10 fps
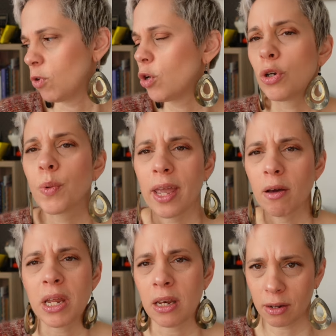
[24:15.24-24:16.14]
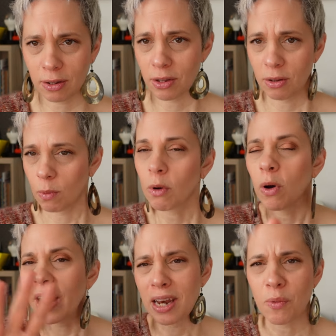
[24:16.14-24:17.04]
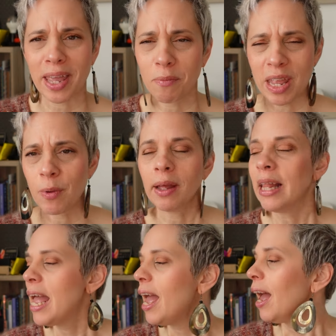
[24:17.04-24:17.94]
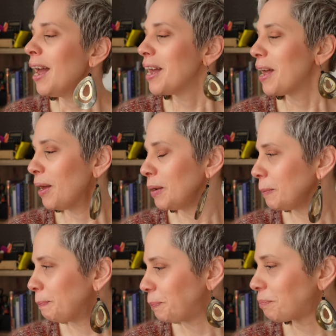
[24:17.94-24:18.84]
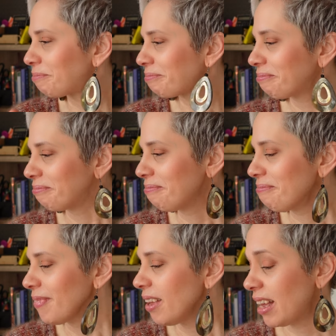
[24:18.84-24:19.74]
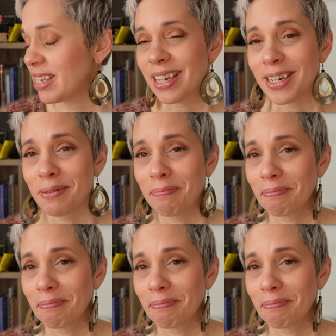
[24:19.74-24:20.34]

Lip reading: good way. I mean, anyway. That's it.